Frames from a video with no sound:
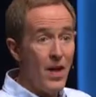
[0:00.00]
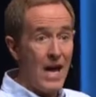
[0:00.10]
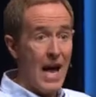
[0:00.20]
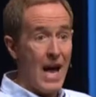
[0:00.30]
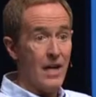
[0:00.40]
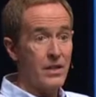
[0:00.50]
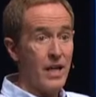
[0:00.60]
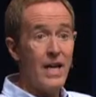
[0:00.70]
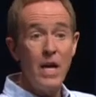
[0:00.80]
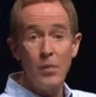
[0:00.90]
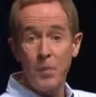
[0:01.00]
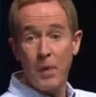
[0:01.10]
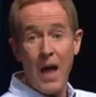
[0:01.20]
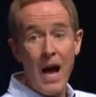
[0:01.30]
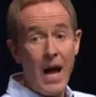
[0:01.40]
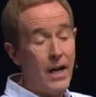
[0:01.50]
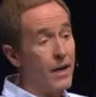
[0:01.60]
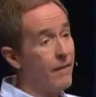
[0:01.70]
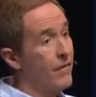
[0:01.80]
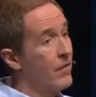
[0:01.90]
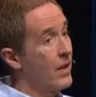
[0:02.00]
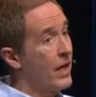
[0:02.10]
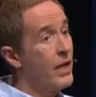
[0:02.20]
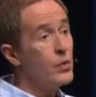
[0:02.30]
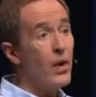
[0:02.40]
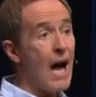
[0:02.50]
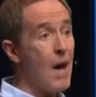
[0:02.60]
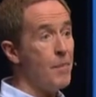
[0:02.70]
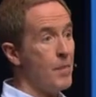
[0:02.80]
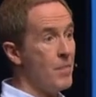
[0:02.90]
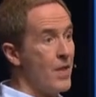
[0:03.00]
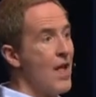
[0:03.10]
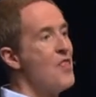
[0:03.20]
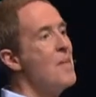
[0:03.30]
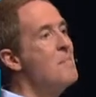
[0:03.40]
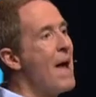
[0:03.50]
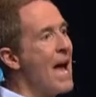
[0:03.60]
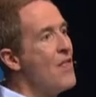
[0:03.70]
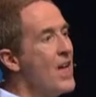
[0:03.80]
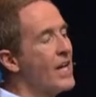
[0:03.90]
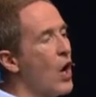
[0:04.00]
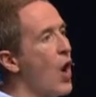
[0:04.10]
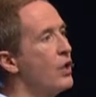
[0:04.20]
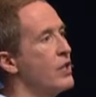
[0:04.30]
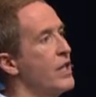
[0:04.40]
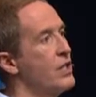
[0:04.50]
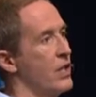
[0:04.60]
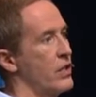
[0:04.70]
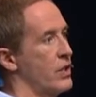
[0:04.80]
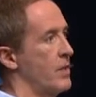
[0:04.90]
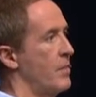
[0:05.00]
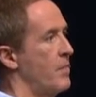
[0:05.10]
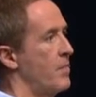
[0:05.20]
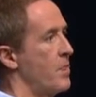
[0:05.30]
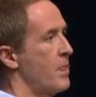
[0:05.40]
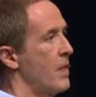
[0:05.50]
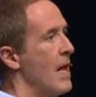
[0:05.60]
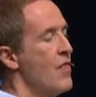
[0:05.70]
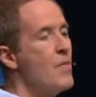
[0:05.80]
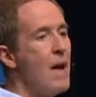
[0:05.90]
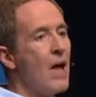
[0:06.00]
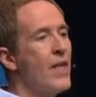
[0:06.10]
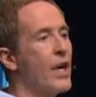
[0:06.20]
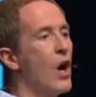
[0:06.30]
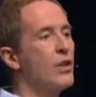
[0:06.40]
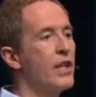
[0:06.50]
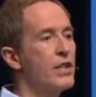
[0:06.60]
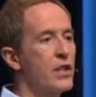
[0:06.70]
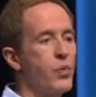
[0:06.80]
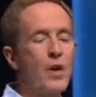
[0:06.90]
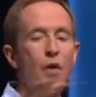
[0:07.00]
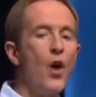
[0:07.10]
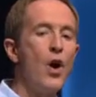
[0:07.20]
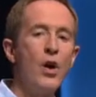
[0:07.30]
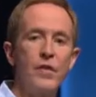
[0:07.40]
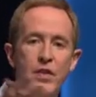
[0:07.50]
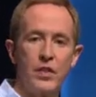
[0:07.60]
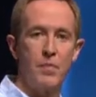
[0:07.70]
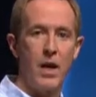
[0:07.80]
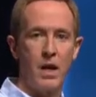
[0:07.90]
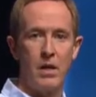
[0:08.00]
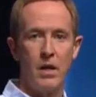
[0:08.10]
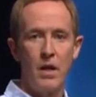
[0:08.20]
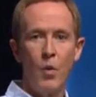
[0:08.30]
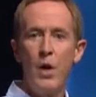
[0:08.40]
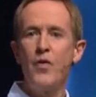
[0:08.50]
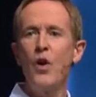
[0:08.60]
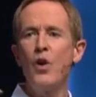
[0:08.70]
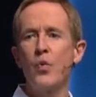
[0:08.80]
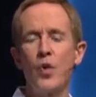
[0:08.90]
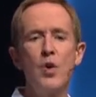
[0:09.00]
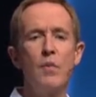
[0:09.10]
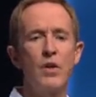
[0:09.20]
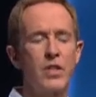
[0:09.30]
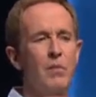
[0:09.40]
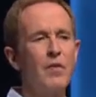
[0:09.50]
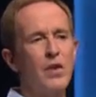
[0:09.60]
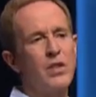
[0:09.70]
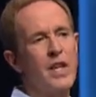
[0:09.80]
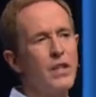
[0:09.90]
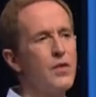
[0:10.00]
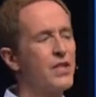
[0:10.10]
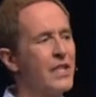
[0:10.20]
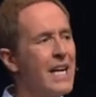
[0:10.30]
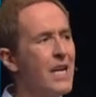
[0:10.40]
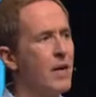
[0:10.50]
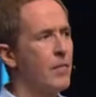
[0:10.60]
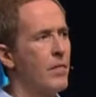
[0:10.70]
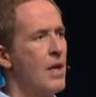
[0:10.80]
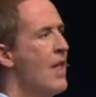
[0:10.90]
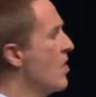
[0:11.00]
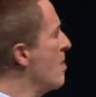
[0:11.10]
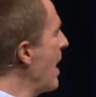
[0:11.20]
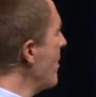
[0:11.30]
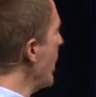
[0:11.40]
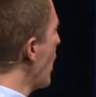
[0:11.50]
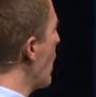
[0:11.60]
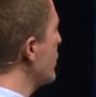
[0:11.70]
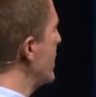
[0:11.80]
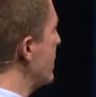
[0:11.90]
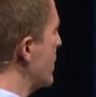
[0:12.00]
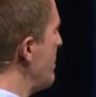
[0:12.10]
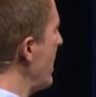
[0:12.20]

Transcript: they asked. And he replied, here's what happened. The man they called Jesus, we've heard of this man. We've heard rumors. Some of you said you've seen him. The man they called Jesus